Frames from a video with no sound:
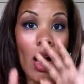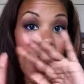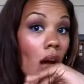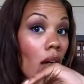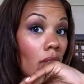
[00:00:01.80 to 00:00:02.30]

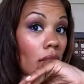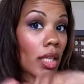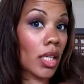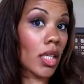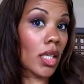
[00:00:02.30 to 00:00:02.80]

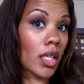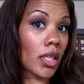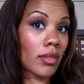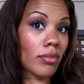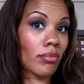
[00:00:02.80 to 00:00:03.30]

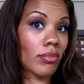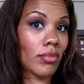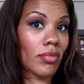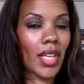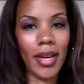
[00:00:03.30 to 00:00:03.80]
Holland,
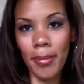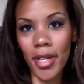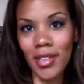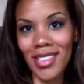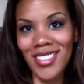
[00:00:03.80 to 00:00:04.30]
like
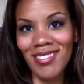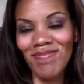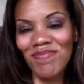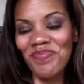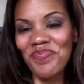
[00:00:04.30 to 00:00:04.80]
ballin',
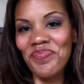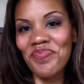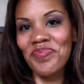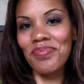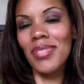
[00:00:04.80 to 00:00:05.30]

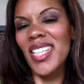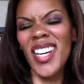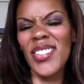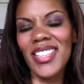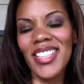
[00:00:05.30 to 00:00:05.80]
but
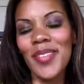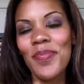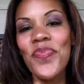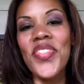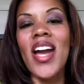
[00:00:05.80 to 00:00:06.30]
not really.
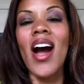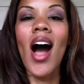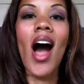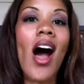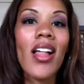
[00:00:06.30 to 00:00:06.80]

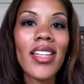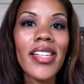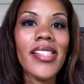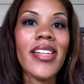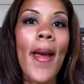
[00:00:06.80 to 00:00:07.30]

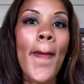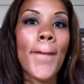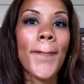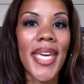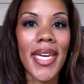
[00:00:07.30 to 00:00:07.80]
Holland
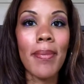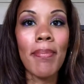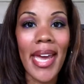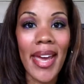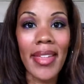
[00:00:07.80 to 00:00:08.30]
Bed
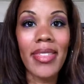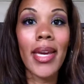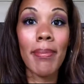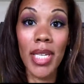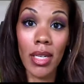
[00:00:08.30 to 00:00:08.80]
Bath
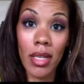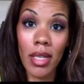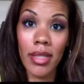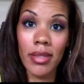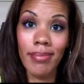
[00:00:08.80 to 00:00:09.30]
and
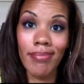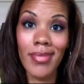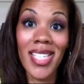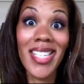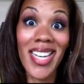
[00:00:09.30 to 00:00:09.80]
Beyond
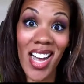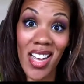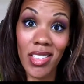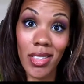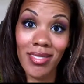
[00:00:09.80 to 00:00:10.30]

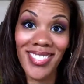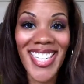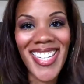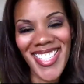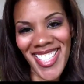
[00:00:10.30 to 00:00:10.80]
Style
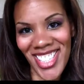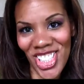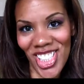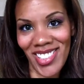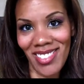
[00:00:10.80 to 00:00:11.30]

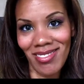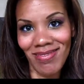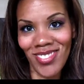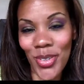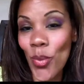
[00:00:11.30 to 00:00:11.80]
Edition,
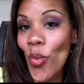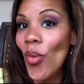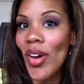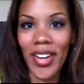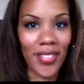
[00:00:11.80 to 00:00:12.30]

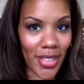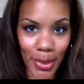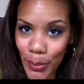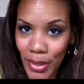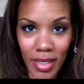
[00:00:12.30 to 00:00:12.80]
whatever
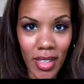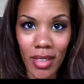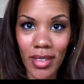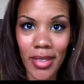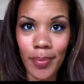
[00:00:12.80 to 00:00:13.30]
you want to
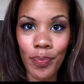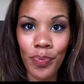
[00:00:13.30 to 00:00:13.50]
call it.